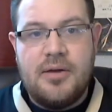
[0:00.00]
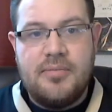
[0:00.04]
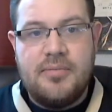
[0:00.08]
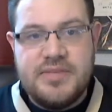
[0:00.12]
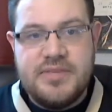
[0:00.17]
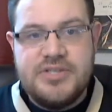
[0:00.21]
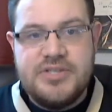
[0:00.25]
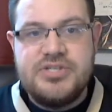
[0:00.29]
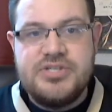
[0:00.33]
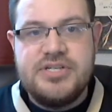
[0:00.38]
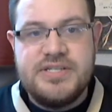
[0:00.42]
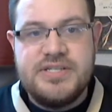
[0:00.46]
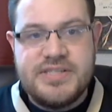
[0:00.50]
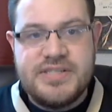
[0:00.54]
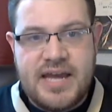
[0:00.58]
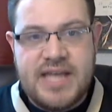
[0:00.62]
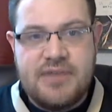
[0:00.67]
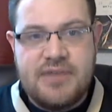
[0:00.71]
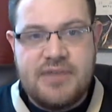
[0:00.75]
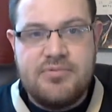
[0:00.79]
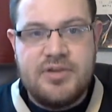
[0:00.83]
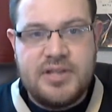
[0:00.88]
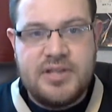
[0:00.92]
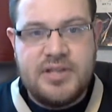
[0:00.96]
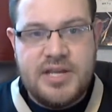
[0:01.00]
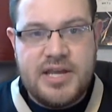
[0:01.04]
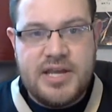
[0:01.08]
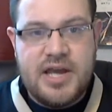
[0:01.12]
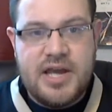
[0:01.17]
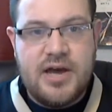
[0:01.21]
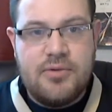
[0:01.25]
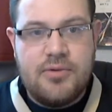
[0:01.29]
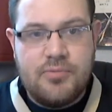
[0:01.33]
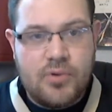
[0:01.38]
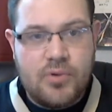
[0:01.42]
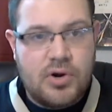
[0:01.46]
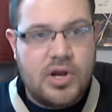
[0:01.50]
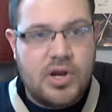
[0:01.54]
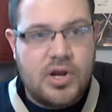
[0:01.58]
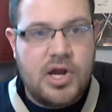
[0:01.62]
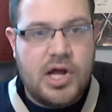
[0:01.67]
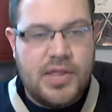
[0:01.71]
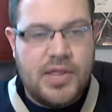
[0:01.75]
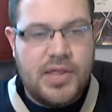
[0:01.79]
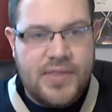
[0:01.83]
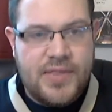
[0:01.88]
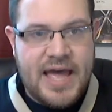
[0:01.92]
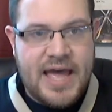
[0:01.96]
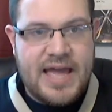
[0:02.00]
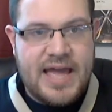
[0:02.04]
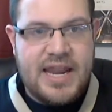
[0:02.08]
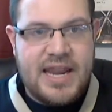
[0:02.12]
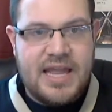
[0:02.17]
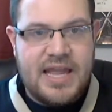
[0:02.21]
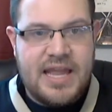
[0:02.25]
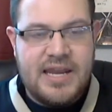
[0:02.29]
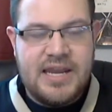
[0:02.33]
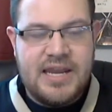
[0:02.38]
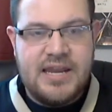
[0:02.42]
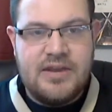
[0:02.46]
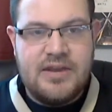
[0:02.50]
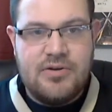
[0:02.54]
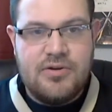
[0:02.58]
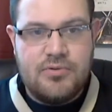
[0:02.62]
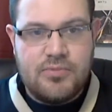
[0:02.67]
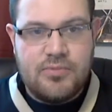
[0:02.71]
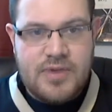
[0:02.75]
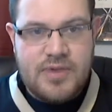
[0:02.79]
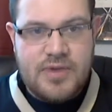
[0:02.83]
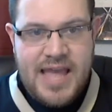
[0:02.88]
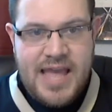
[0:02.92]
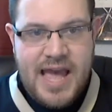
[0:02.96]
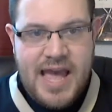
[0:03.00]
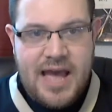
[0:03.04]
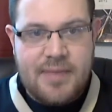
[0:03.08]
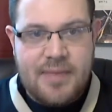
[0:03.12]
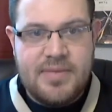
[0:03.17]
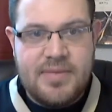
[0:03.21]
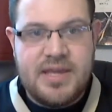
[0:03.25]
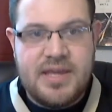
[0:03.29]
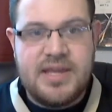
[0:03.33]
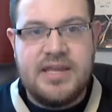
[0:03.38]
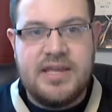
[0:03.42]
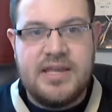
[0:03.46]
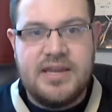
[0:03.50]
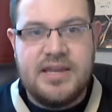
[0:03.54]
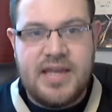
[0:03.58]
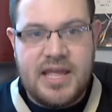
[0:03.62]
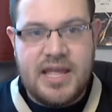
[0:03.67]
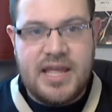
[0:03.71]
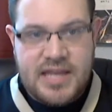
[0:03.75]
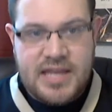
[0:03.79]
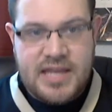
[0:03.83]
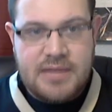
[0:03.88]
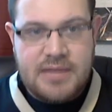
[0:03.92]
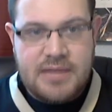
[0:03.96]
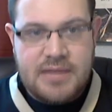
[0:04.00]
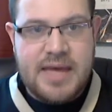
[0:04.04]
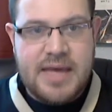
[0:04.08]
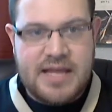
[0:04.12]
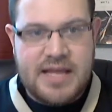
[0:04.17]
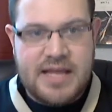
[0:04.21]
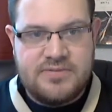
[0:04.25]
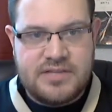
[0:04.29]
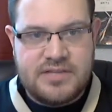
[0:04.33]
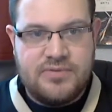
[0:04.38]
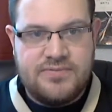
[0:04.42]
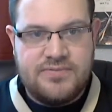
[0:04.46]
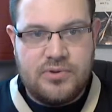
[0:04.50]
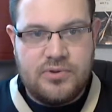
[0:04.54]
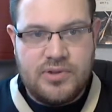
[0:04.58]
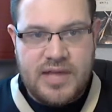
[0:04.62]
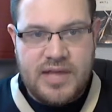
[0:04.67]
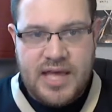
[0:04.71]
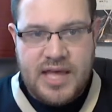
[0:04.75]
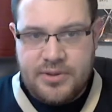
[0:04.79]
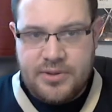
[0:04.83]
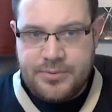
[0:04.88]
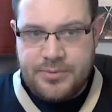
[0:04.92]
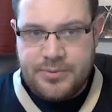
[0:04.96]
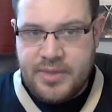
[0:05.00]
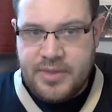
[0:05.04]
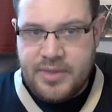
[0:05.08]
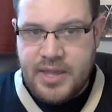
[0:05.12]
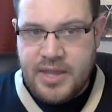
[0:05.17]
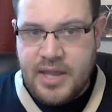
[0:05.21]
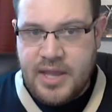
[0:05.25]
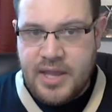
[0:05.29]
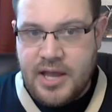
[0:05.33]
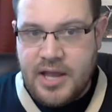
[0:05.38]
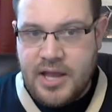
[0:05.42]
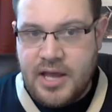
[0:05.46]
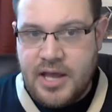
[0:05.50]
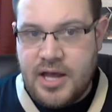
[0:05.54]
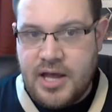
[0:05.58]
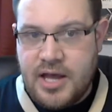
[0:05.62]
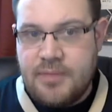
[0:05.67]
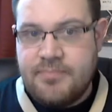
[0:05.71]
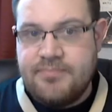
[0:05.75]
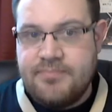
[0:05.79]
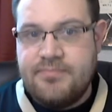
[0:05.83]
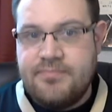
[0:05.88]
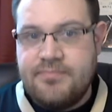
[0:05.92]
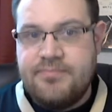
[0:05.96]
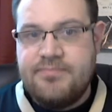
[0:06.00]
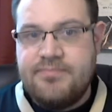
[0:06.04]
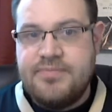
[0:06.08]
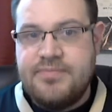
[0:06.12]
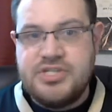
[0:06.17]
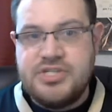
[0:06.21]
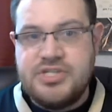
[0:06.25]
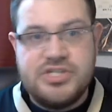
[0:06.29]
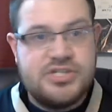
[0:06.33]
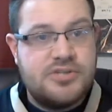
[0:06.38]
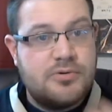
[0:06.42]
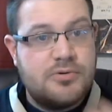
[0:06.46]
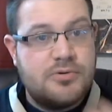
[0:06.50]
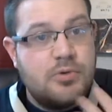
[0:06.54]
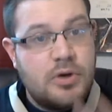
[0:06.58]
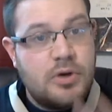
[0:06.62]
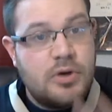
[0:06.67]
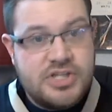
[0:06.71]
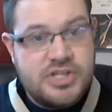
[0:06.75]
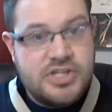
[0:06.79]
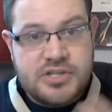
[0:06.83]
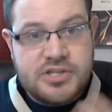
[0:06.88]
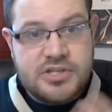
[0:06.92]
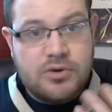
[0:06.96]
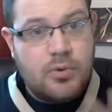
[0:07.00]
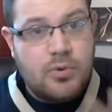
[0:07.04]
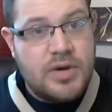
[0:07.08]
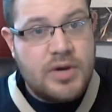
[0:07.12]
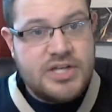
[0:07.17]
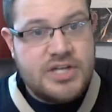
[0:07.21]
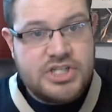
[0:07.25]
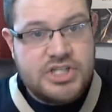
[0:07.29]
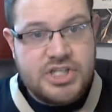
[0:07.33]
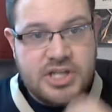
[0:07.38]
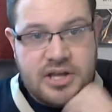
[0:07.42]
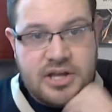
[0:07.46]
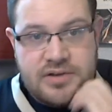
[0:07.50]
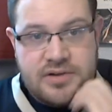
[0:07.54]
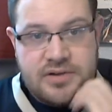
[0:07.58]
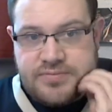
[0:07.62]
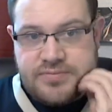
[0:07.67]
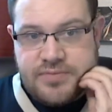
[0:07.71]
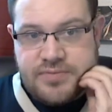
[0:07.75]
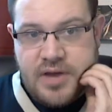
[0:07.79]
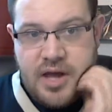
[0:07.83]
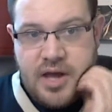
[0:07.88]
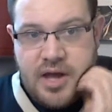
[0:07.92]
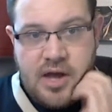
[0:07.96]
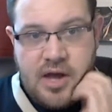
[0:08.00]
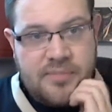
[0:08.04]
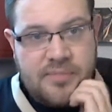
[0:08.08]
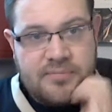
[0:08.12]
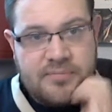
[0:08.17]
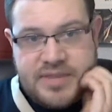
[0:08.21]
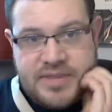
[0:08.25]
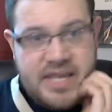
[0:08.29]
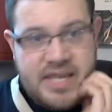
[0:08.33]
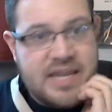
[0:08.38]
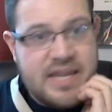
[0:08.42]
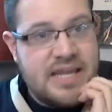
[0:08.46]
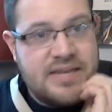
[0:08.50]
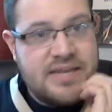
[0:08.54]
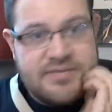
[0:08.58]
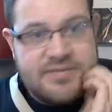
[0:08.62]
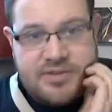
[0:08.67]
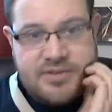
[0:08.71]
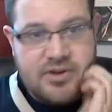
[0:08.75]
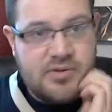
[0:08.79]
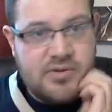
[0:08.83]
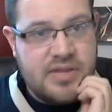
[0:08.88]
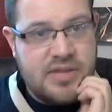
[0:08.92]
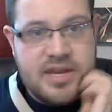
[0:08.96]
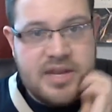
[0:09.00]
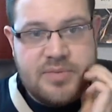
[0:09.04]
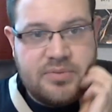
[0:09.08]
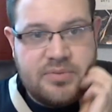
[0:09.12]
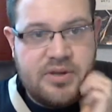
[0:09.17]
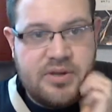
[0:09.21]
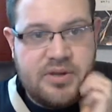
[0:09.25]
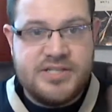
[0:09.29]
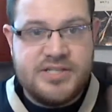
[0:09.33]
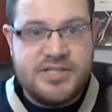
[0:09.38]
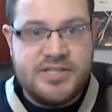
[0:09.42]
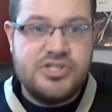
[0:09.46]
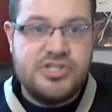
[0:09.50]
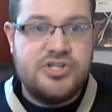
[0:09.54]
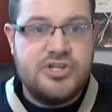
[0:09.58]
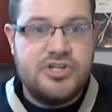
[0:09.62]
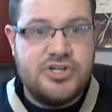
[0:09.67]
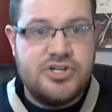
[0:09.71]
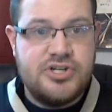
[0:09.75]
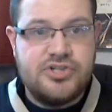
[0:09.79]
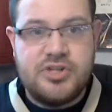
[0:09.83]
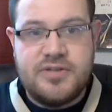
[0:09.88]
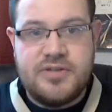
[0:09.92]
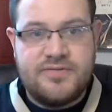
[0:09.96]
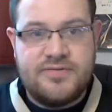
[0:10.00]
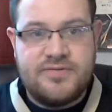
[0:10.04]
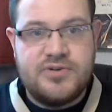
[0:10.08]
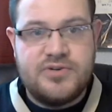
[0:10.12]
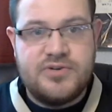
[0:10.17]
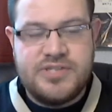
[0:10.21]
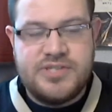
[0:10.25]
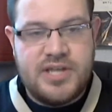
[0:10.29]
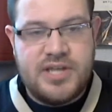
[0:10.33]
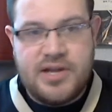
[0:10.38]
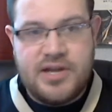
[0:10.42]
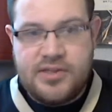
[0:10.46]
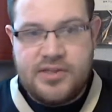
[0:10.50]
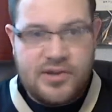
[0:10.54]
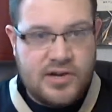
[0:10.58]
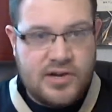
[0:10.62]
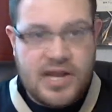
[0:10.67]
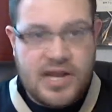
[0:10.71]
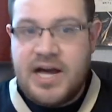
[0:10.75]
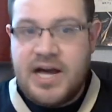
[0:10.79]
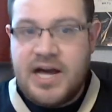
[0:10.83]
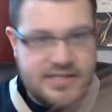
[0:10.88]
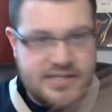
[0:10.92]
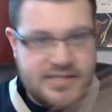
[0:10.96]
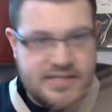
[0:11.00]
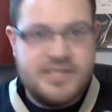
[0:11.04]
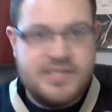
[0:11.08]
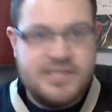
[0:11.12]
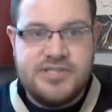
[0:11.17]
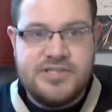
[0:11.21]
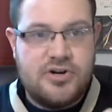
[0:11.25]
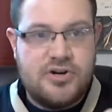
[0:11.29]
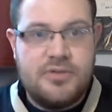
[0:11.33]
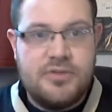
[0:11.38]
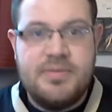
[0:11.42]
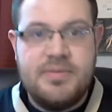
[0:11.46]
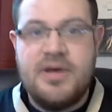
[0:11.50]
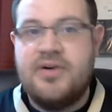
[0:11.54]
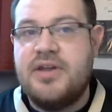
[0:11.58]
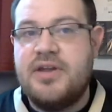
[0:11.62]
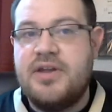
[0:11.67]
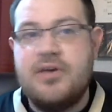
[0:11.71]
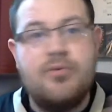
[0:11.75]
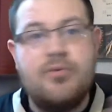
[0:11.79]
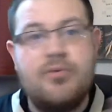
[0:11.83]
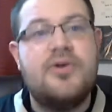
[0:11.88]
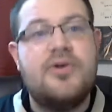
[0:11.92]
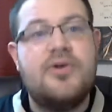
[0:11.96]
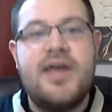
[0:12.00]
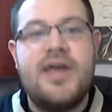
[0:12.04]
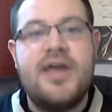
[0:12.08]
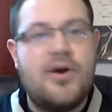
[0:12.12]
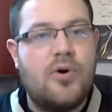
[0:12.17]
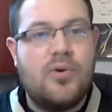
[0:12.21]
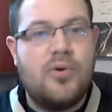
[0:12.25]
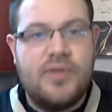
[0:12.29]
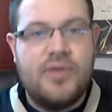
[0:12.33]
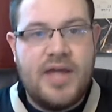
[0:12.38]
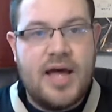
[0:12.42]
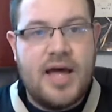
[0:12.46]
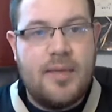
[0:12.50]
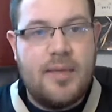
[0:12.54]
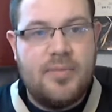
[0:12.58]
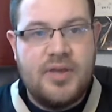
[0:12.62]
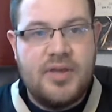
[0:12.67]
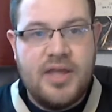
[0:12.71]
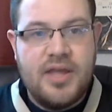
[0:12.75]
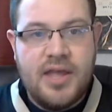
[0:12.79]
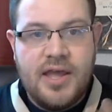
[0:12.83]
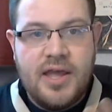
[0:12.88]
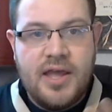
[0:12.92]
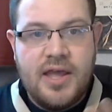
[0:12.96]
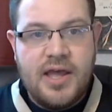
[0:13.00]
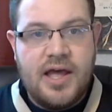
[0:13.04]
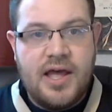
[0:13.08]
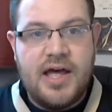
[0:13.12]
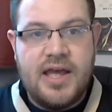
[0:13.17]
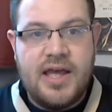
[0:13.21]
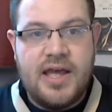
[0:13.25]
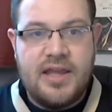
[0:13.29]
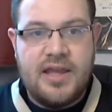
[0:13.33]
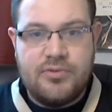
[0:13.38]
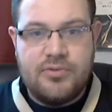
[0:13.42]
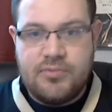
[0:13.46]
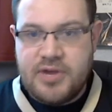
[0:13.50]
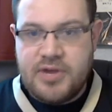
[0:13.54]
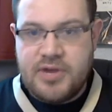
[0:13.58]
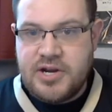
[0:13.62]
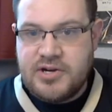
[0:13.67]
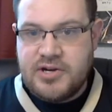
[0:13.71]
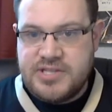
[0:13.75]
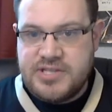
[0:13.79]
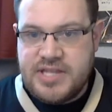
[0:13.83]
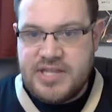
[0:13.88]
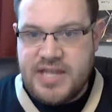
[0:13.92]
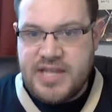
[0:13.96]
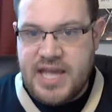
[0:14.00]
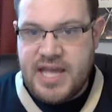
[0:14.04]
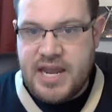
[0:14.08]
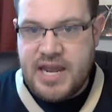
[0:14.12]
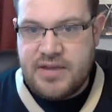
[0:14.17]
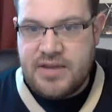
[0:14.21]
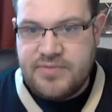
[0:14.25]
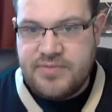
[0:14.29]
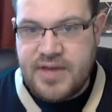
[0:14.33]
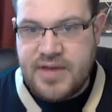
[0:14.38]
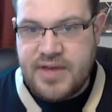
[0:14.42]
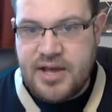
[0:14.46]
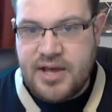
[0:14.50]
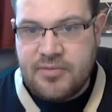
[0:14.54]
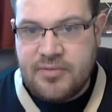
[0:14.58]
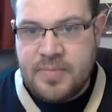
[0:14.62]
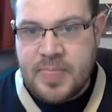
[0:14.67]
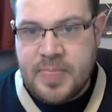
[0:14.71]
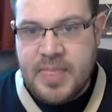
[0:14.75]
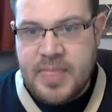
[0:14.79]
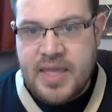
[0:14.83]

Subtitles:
he's got to really work on that and rehabbing and getting back to full health. It's just a question of with any player that's injured, usually the first thing on their con is durability. Will they hold up in the rigors of the NFL?